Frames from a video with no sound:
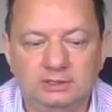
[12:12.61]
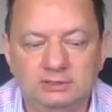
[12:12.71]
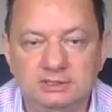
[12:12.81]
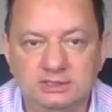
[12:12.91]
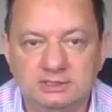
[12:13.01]

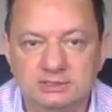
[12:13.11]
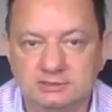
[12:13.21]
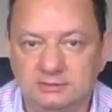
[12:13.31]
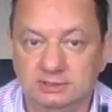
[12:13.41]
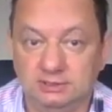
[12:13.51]
This
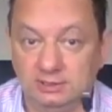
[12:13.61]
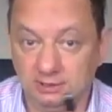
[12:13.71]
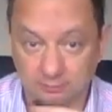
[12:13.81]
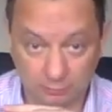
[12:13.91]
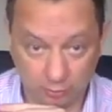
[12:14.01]
is in the
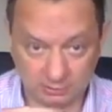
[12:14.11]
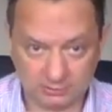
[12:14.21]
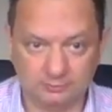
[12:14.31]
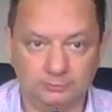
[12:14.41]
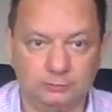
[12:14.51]

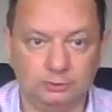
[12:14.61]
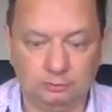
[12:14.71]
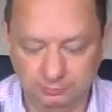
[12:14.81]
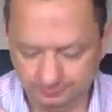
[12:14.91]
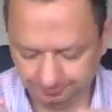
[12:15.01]
box
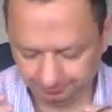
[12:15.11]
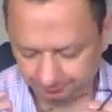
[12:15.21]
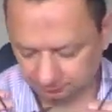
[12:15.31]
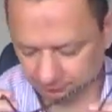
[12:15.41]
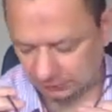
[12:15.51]
too,
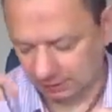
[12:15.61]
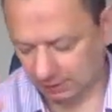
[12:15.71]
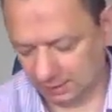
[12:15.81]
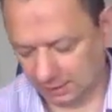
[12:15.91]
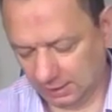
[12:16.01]

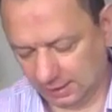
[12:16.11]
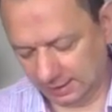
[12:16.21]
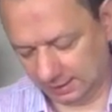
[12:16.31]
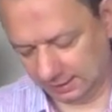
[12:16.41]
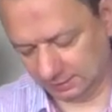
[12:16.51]

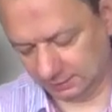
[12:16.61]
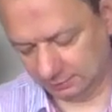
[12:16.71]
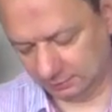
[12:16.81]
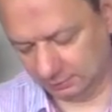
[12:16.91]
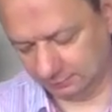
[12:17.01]
and